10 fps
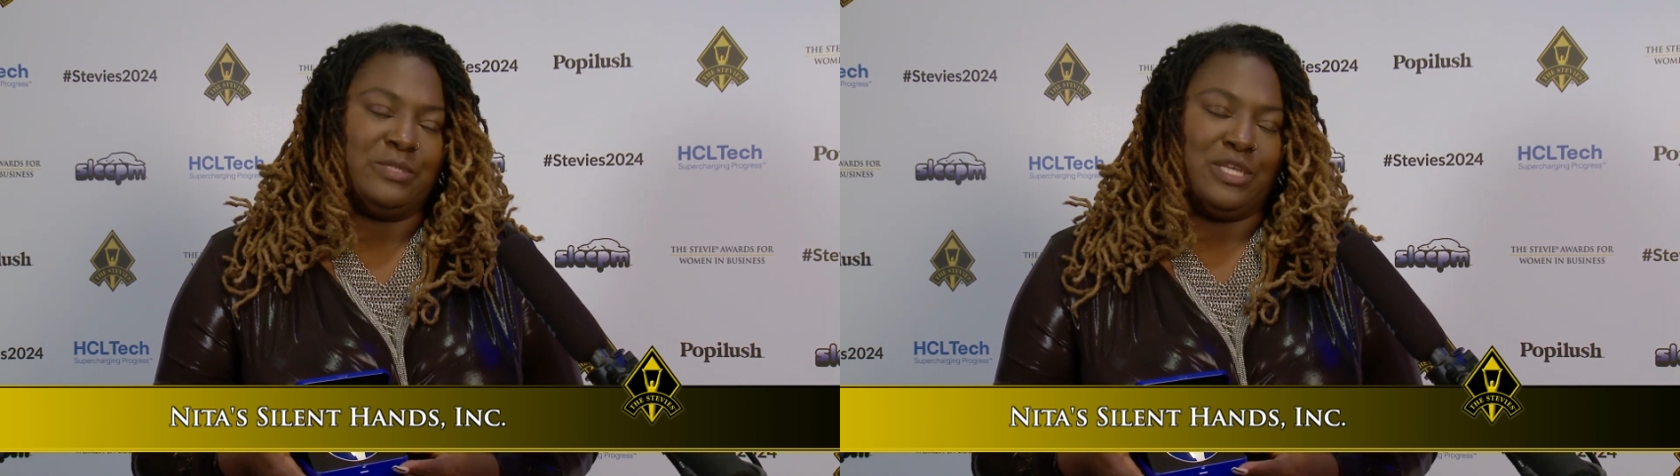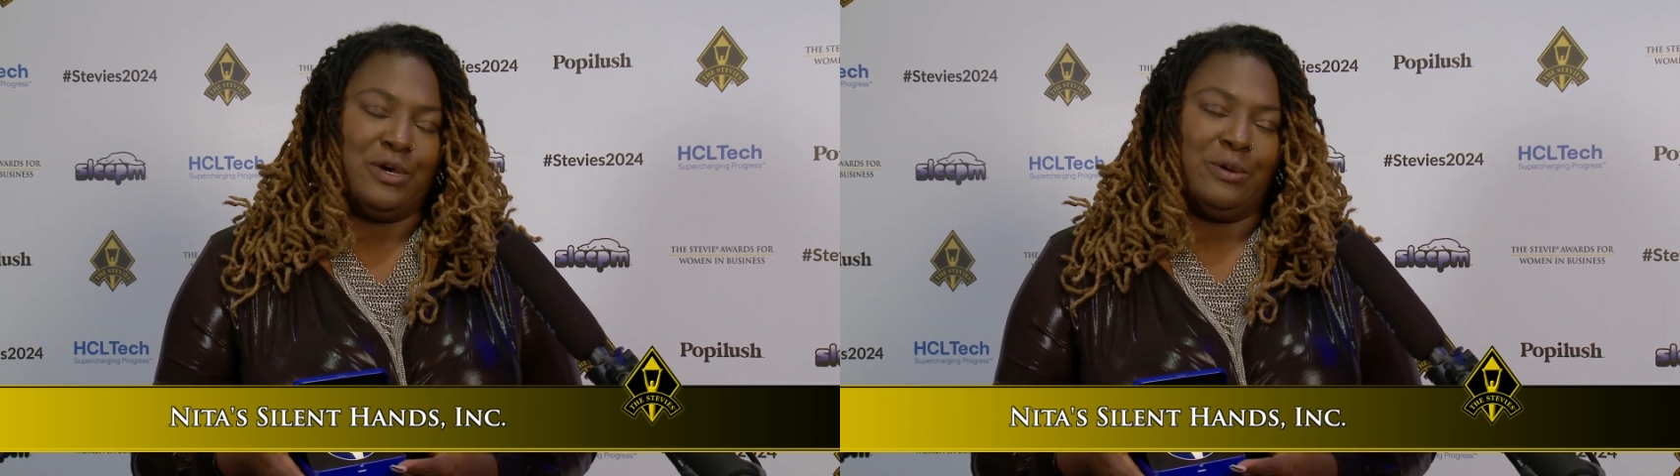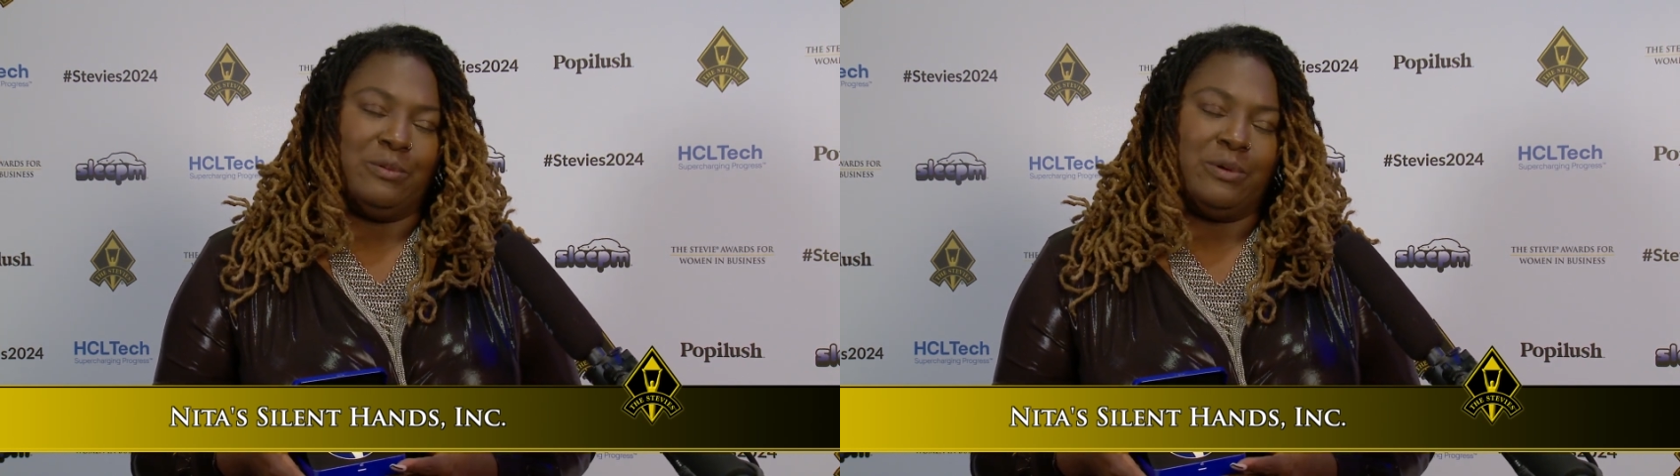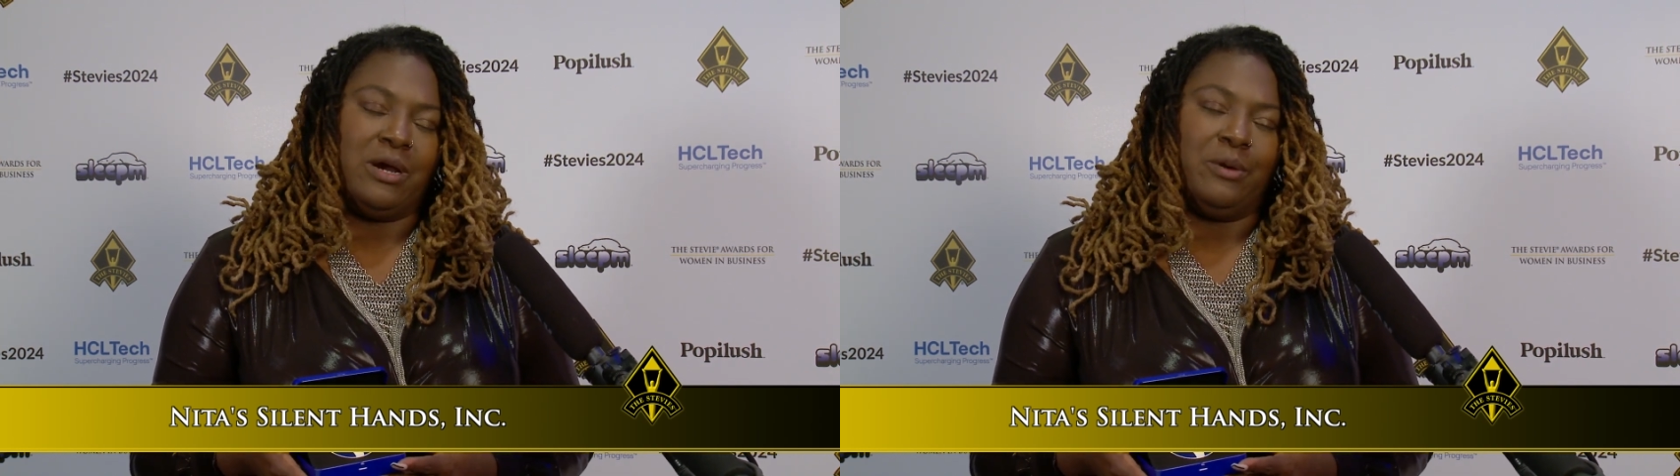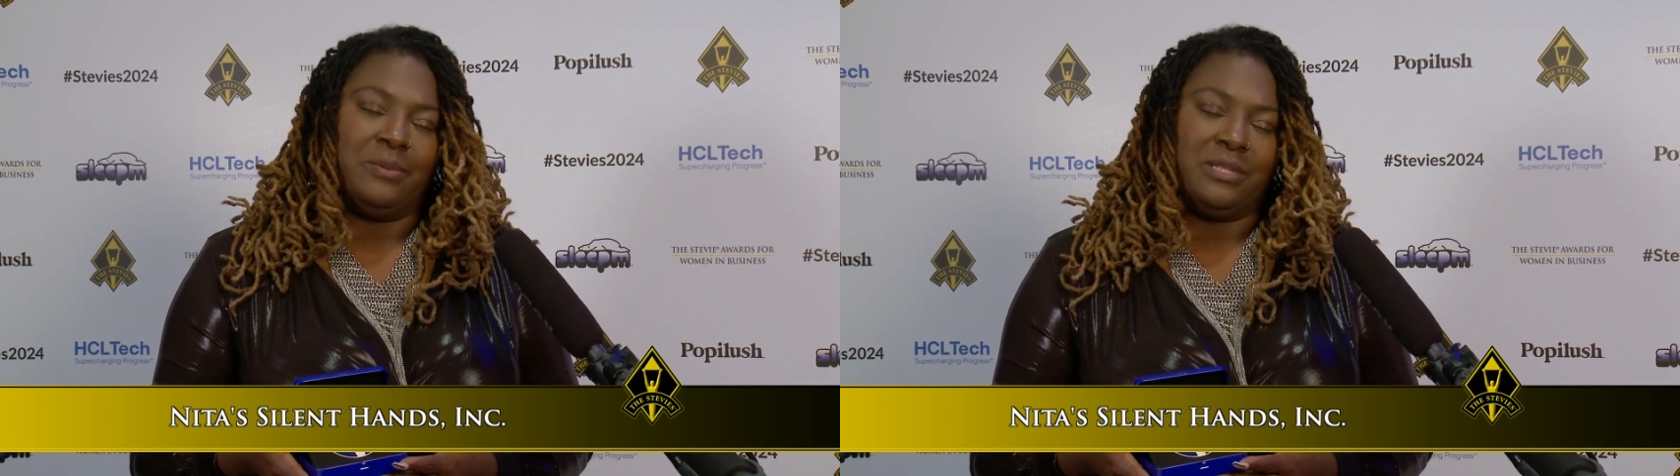So
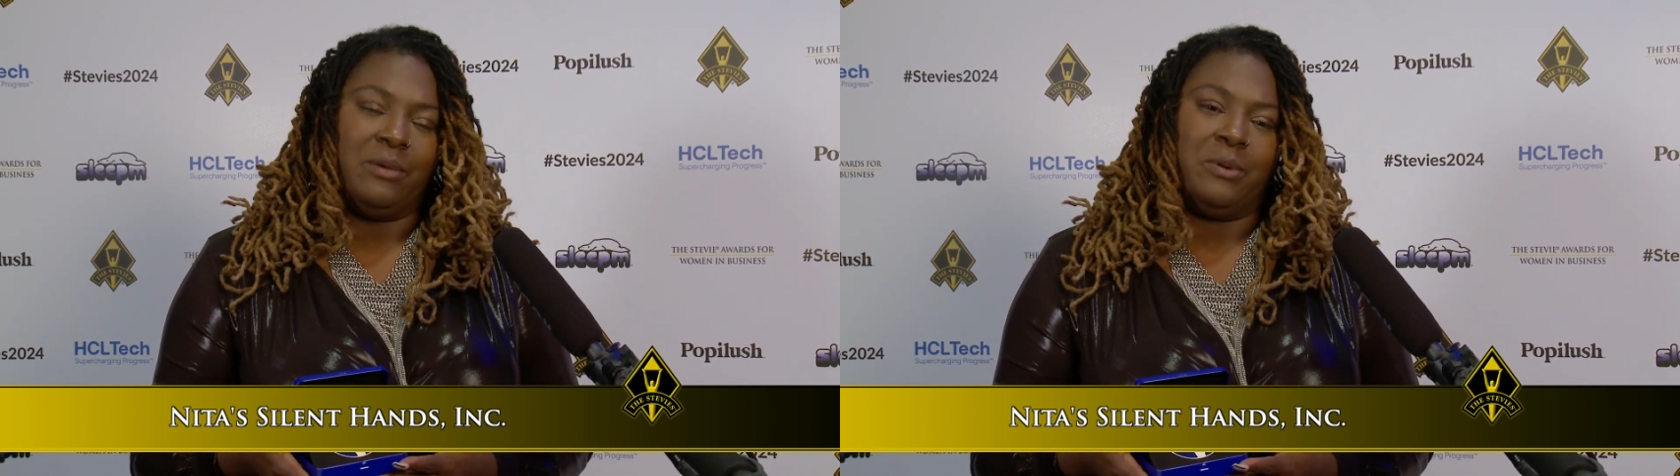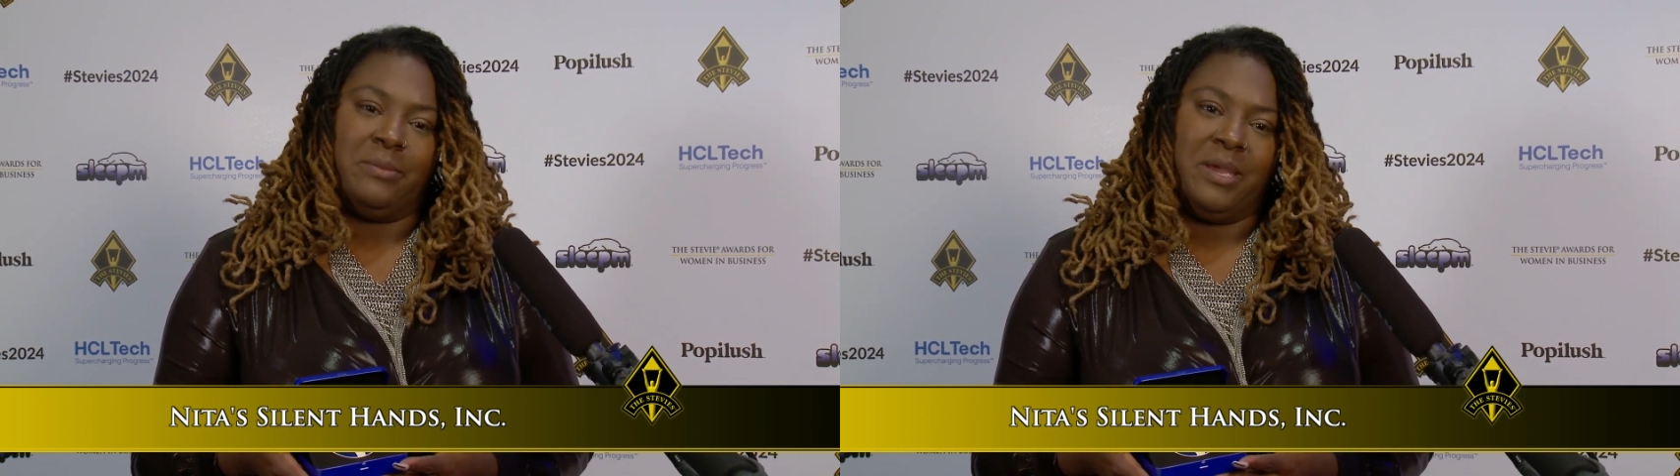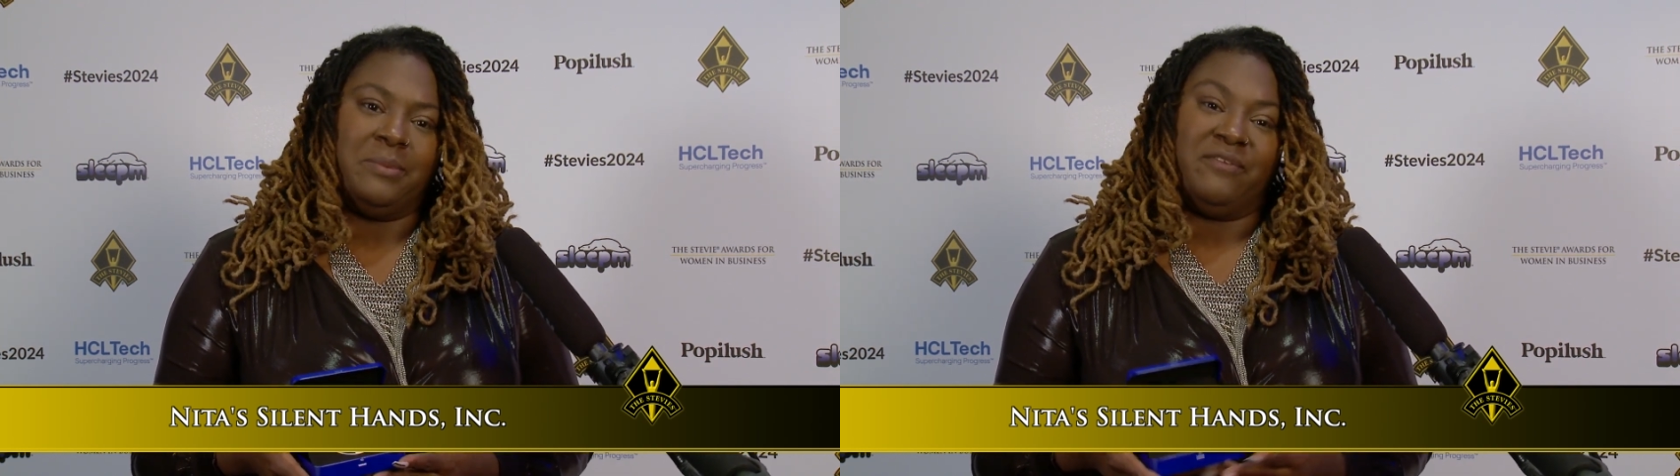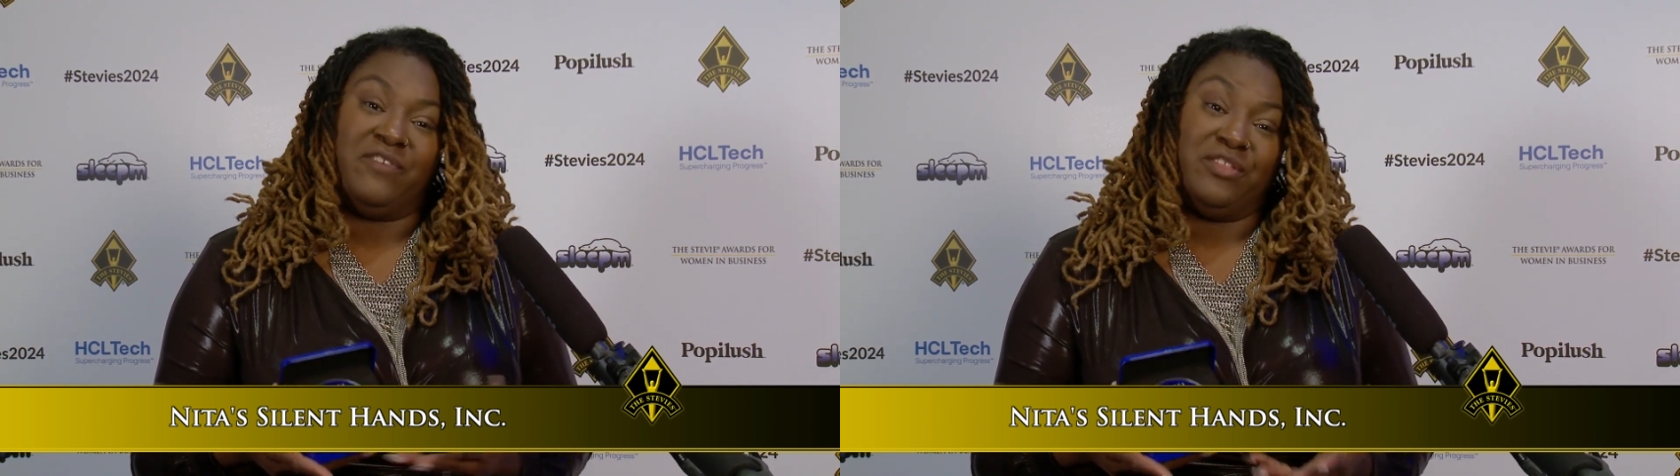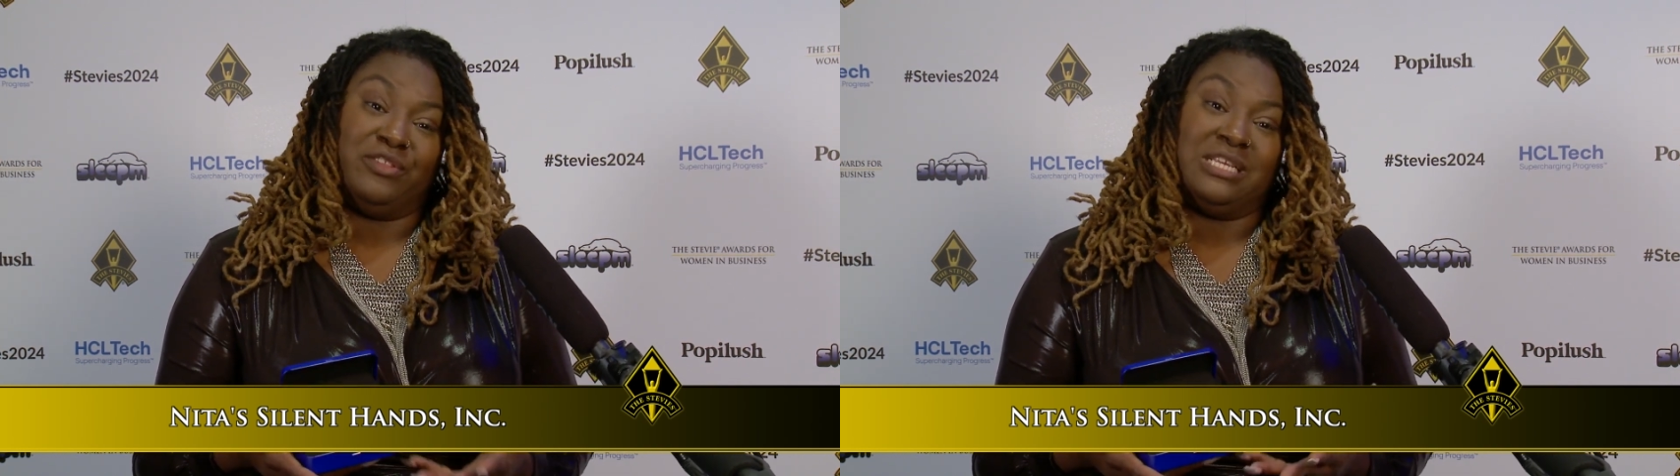we're hoping that we'll be able to
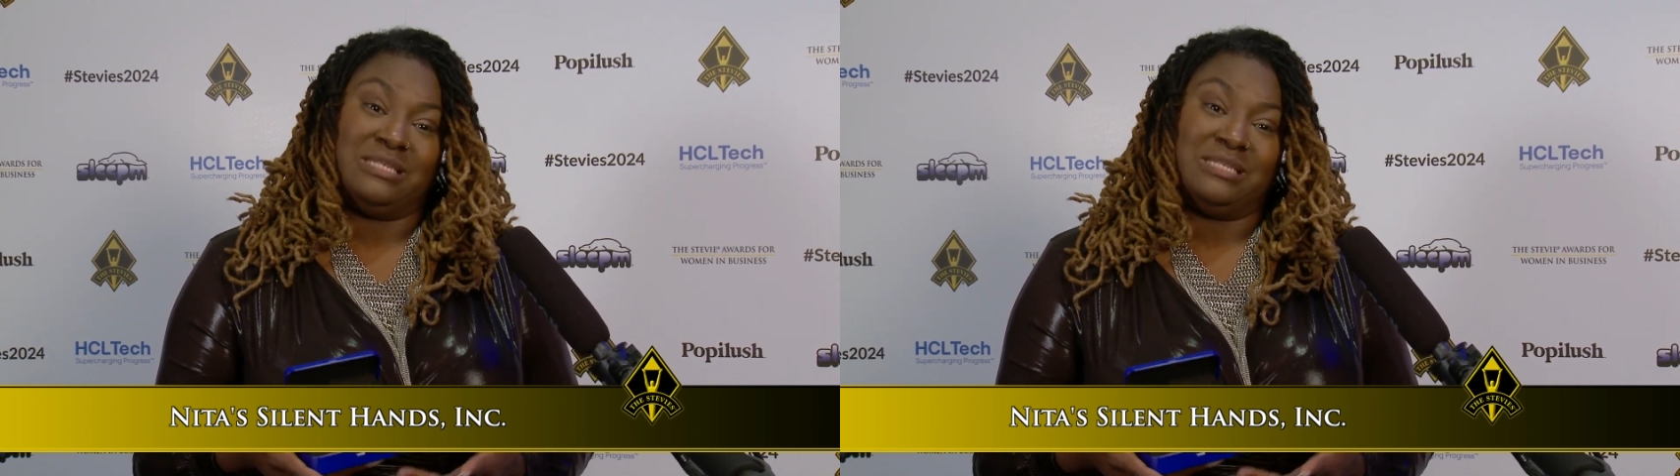further